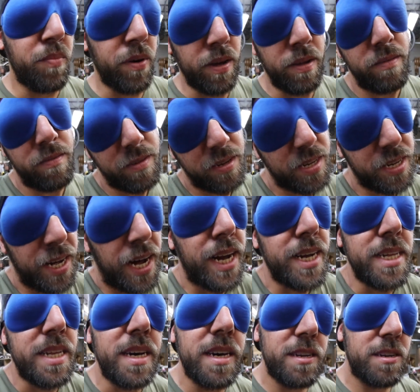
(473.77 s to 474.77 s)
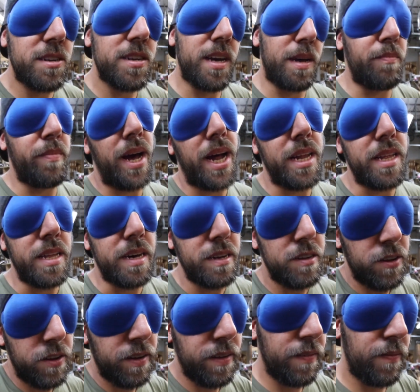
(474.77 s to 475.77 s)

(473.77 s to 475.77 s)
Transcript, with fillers: but Scotty does and Maddie does.